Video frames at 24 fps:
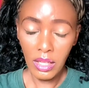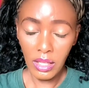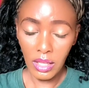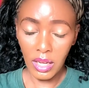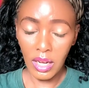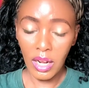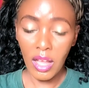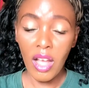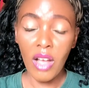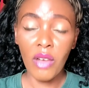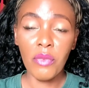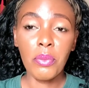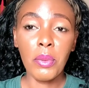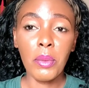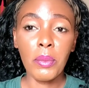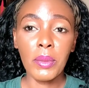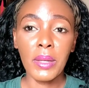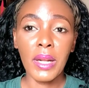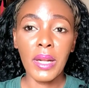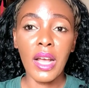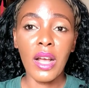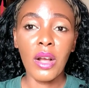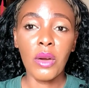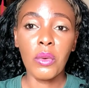A lot of
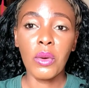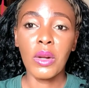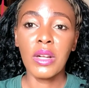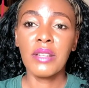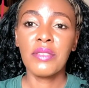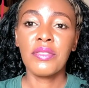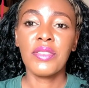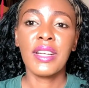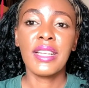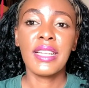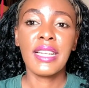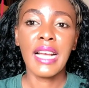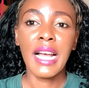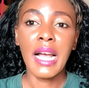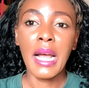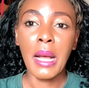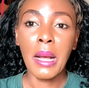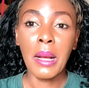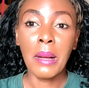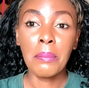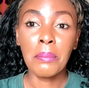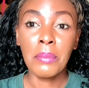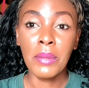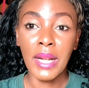people that are qualified
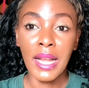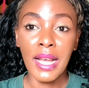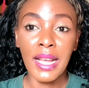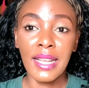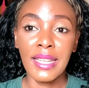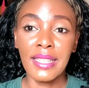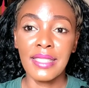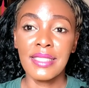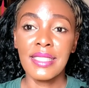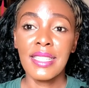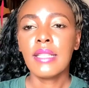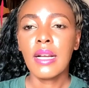are applying.